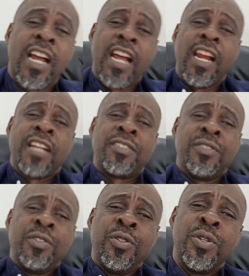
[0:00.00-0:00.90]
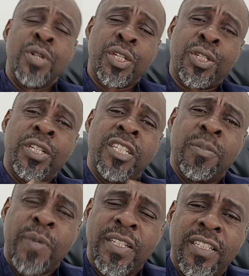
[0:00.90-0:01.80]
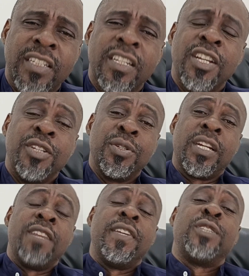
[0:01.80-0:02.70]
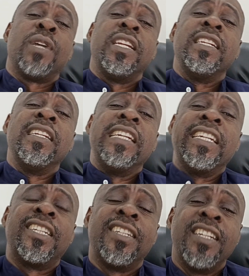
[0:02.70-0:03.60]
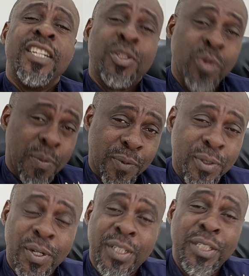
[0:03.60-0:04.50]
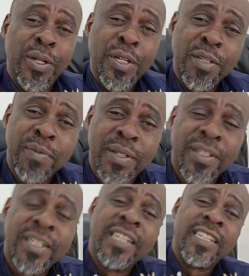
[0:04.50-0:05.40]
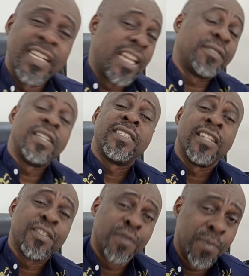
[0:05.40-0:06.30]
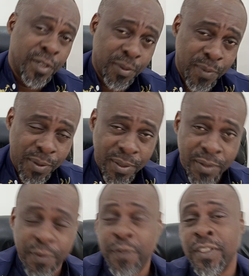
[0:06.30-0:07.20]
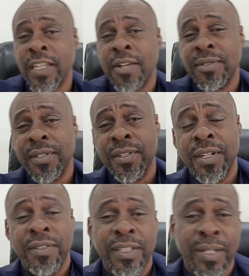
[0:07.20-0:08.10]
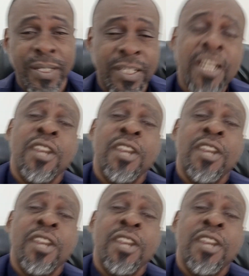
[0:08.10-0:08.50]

And as you nurture this person, you can eventually link to a product in your email that actually sells for much more, $50,000, $100.